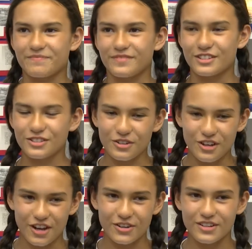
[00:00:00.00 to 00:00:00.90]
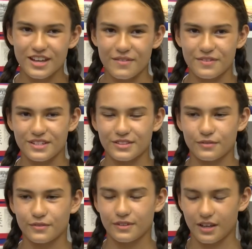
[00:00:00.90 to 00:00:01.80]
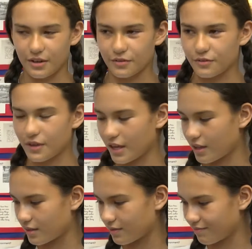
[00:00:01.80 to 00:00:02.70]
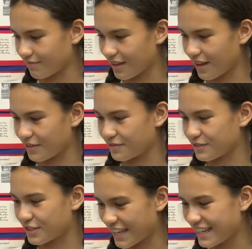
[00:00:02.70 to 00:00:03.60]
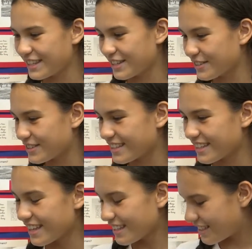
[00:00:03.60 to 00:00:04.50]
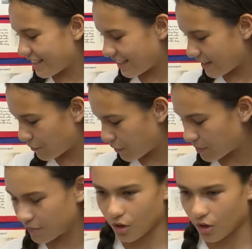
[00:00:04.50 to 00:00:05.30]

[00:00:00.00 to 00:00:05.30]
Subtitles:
there's no concrete evidence of getting those from